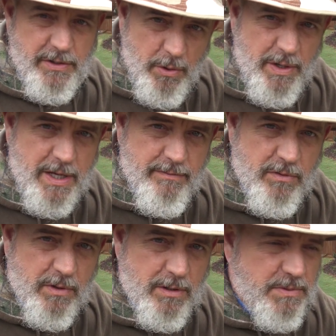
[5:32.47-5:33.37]
I know I have
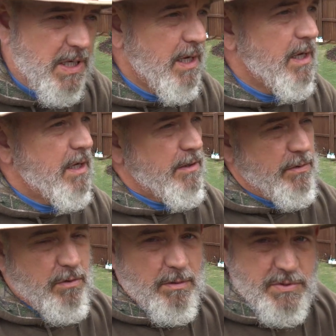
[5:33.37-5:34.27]
grubs.
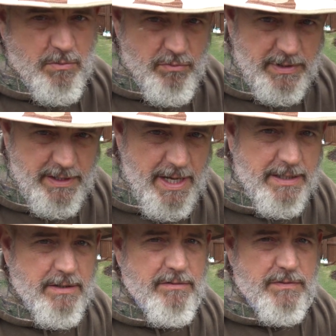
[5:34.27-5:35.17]
The grubs are really
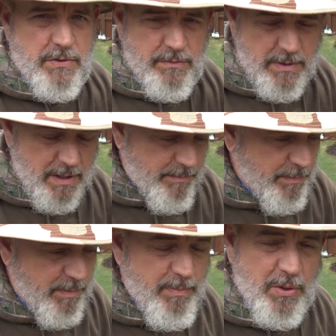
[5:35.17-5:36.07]
active, so I'm
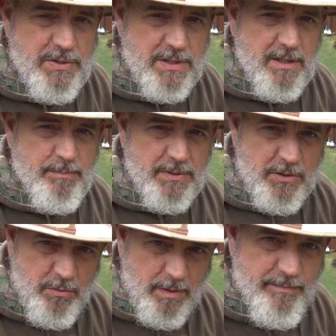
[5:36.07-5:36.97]
going to be posting up a
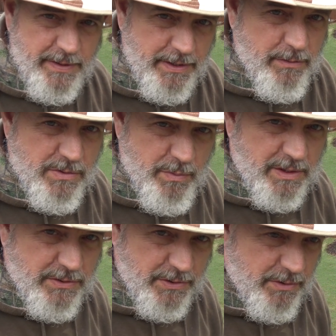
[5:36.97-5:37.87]
grub video as
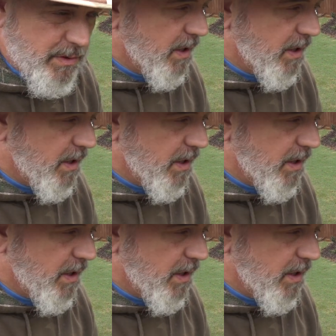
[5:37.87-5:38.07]
well too.